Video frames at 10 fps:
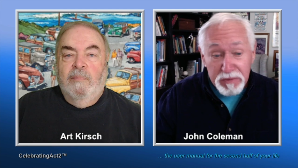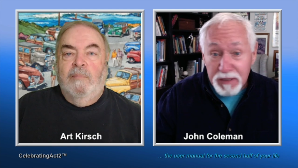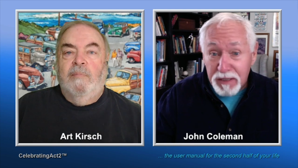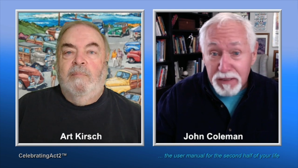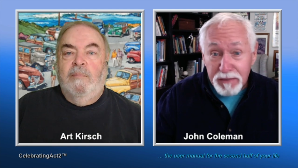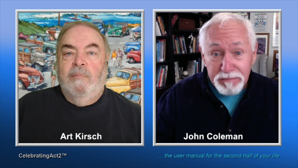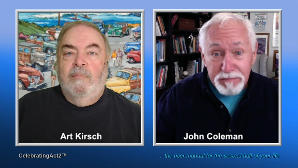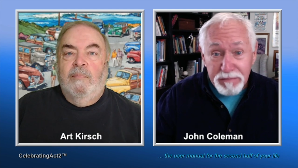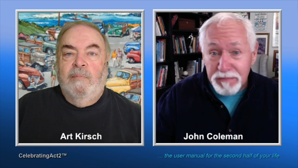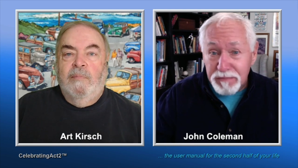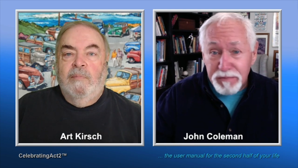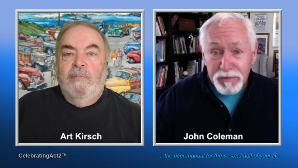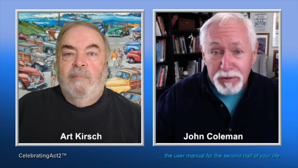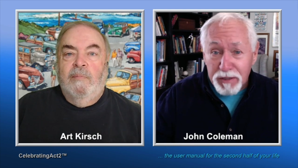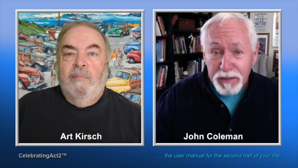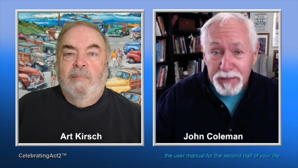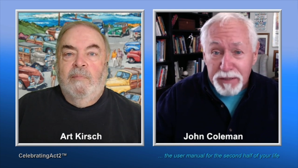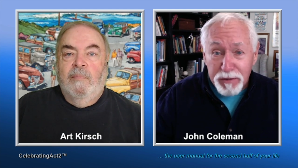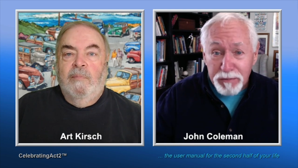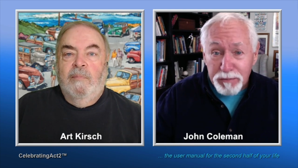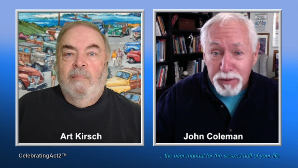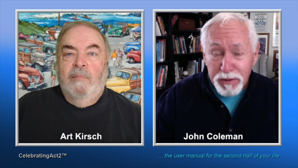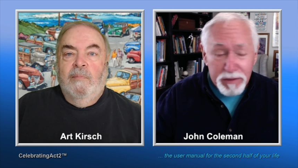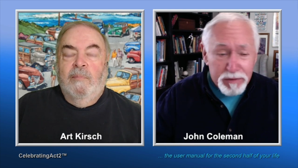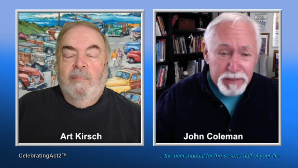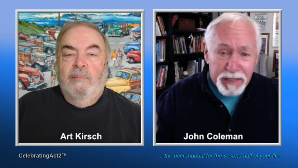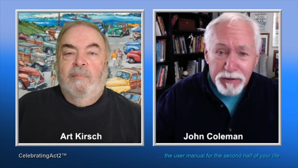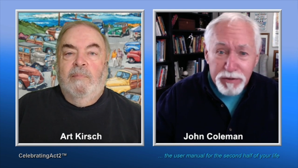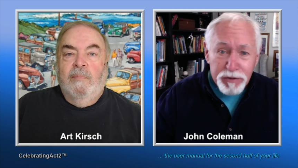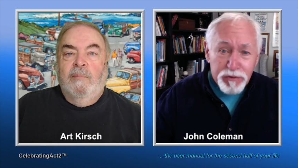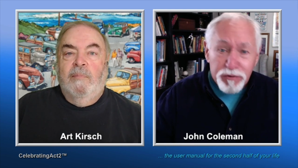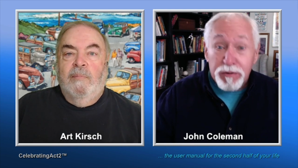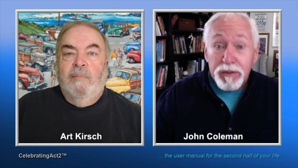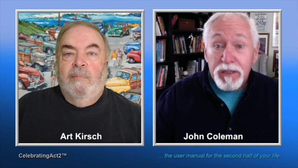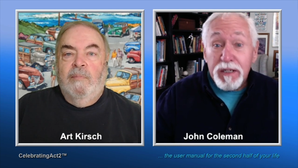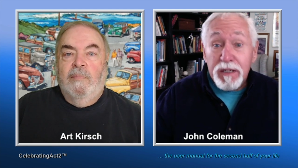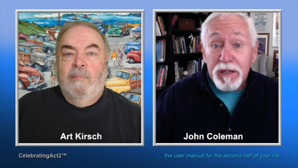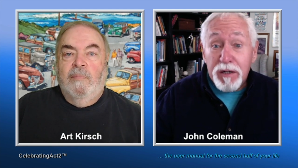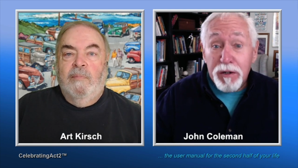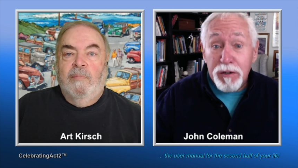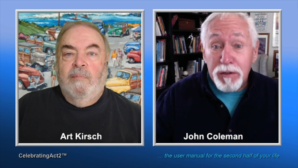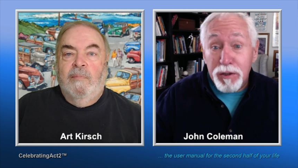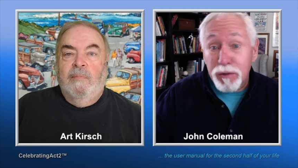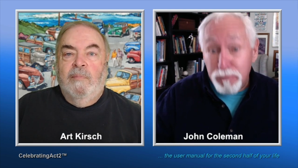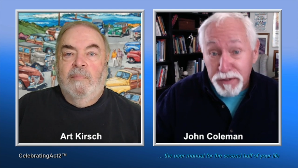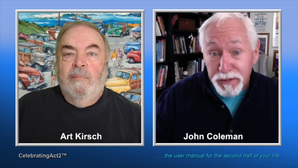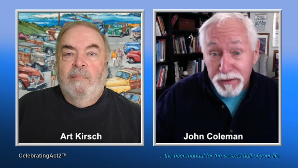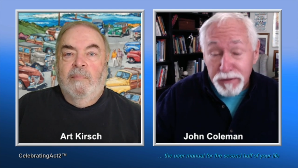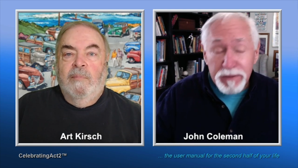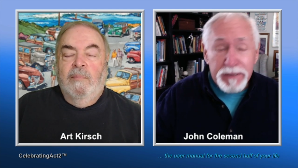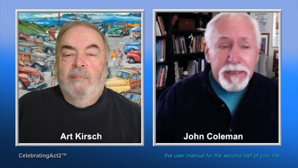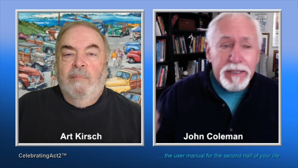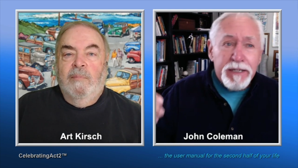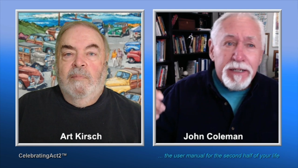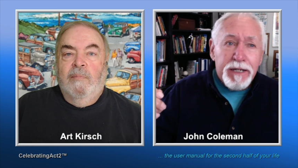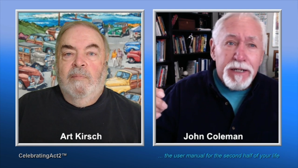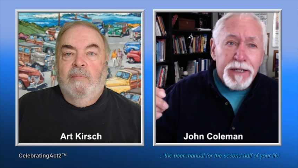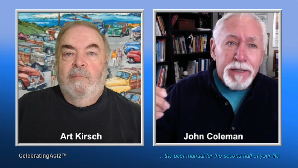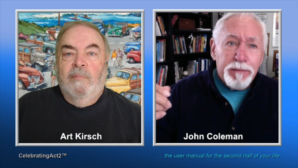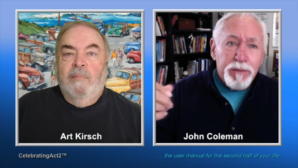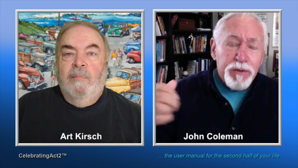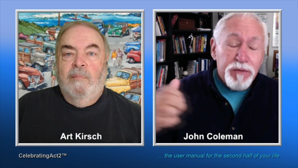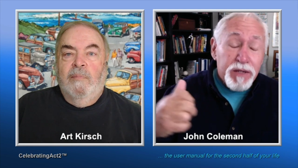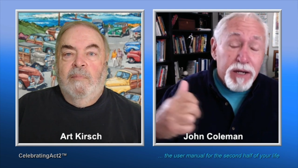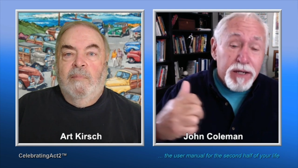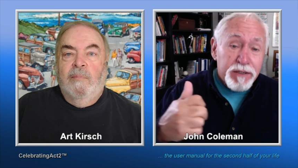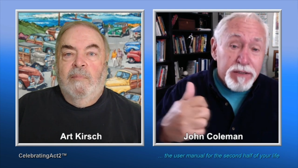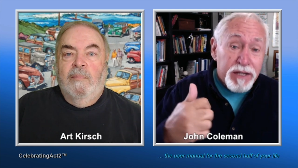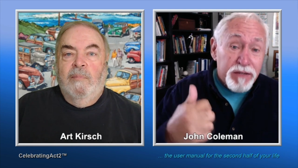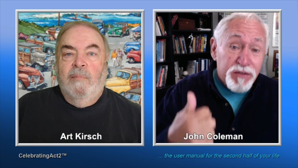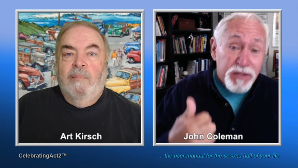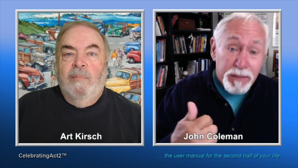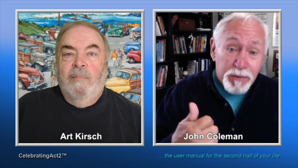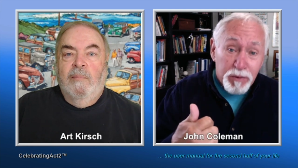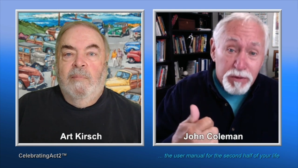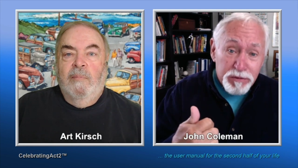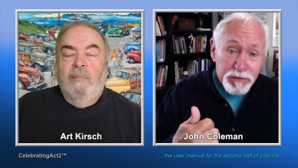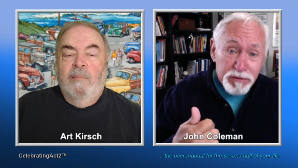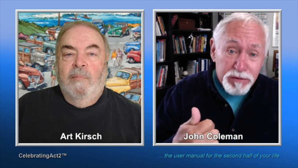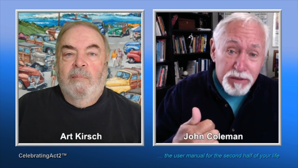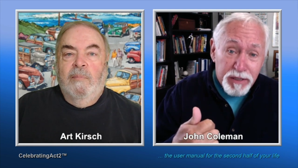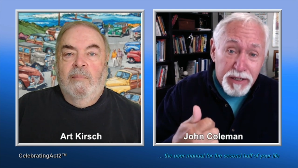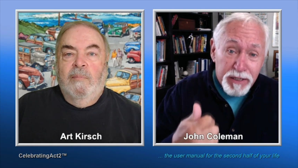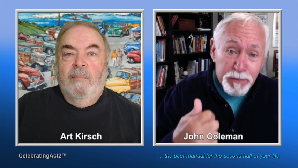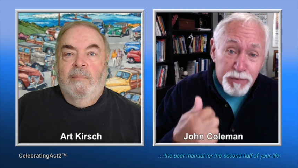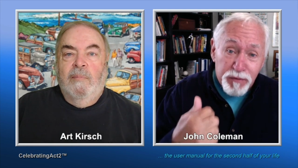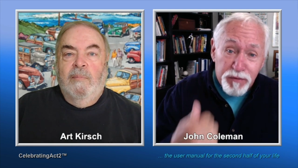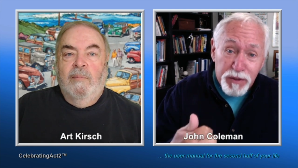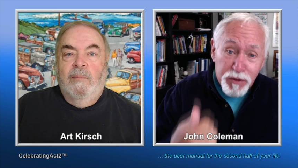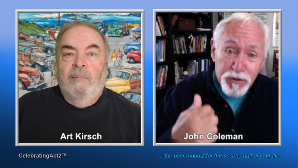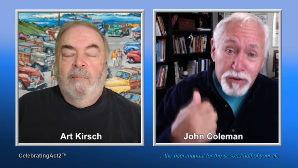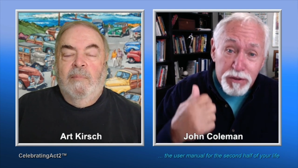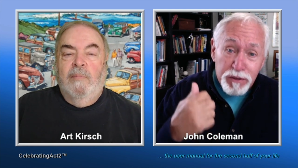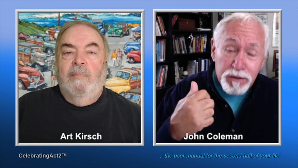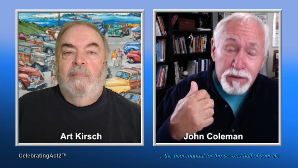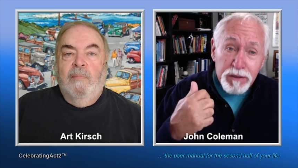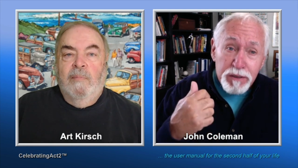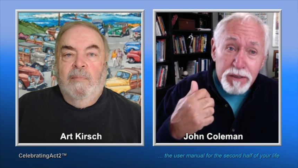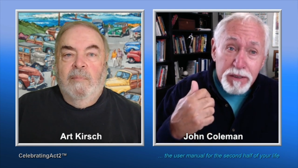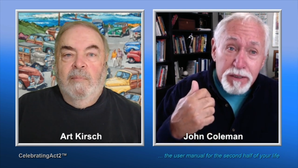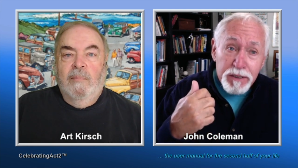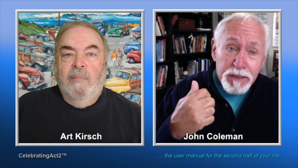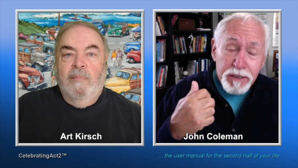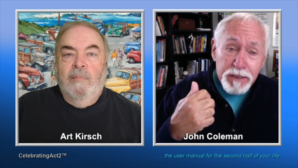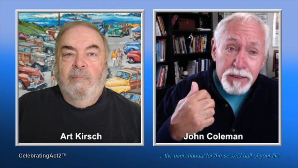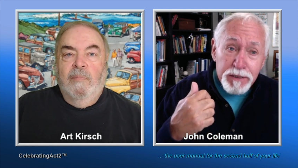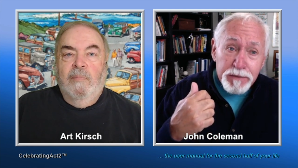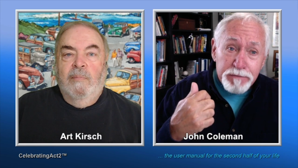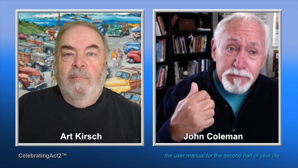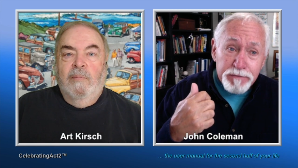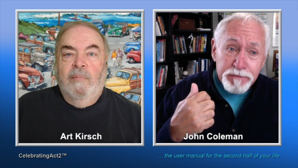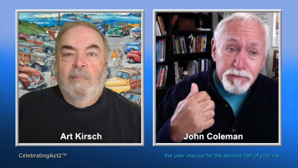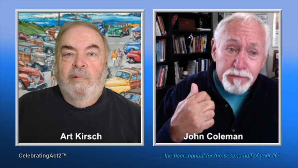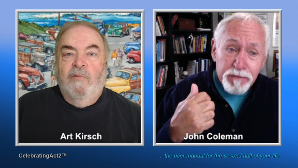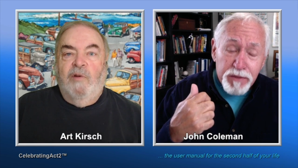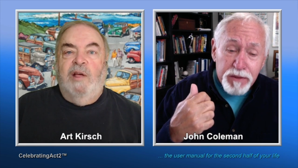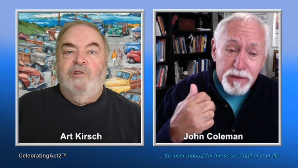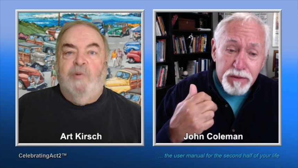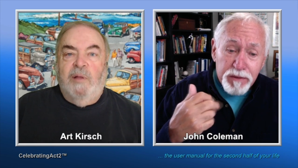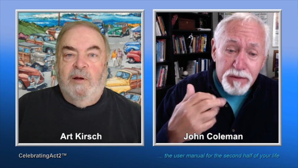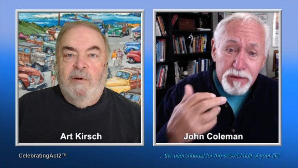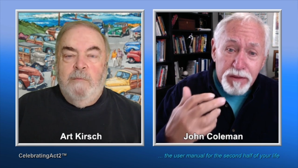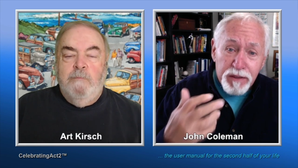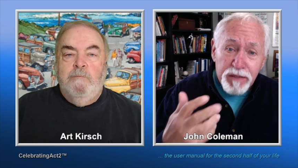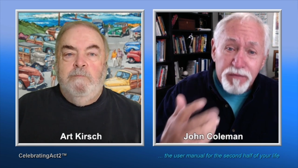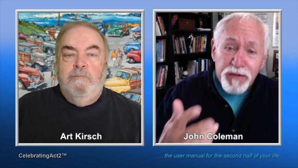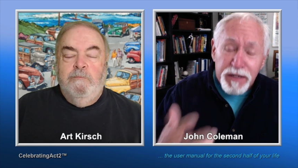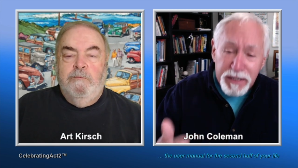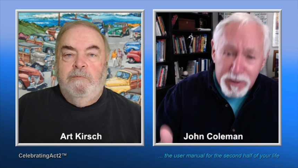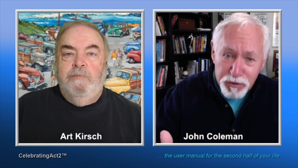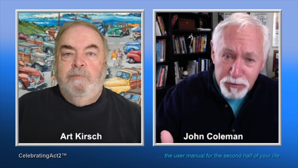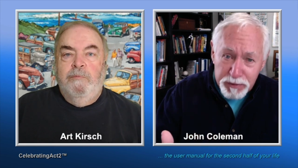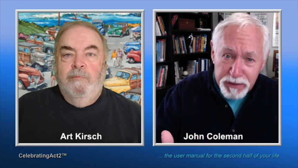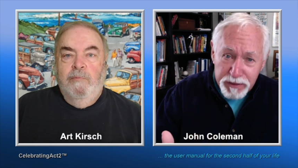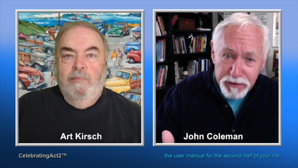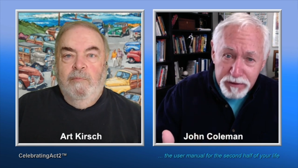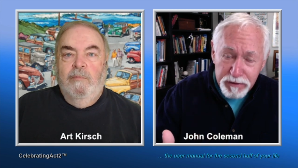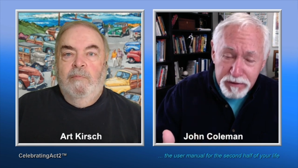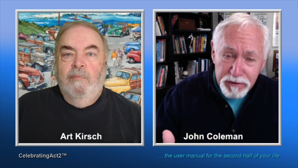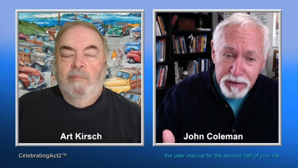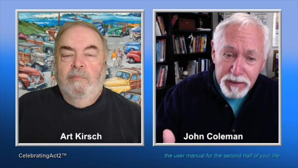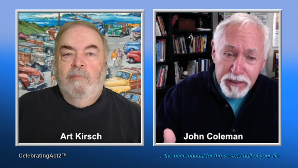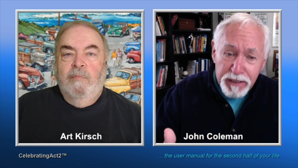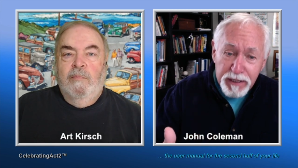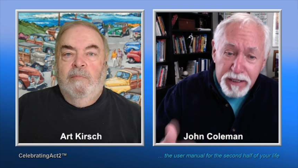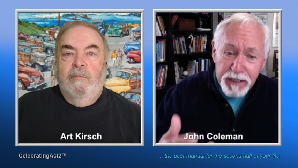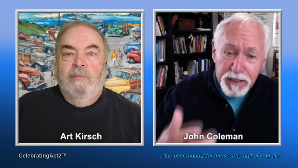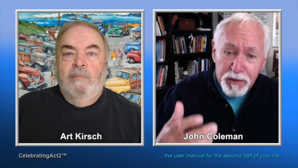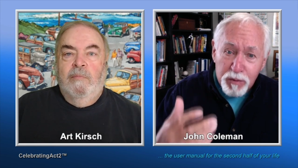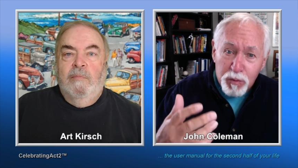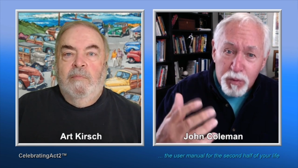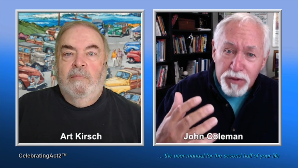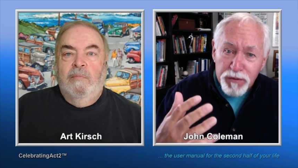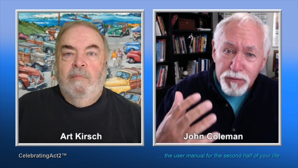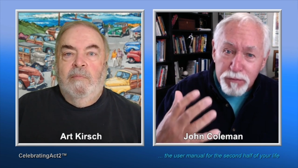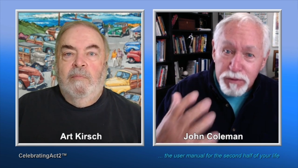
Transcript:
Speaker 1: mm-hmm. um, talking about her book, her characters, her her career. Uh, you've got Dave Samuels, a professional um, financial planner. Financial planner. Uh, with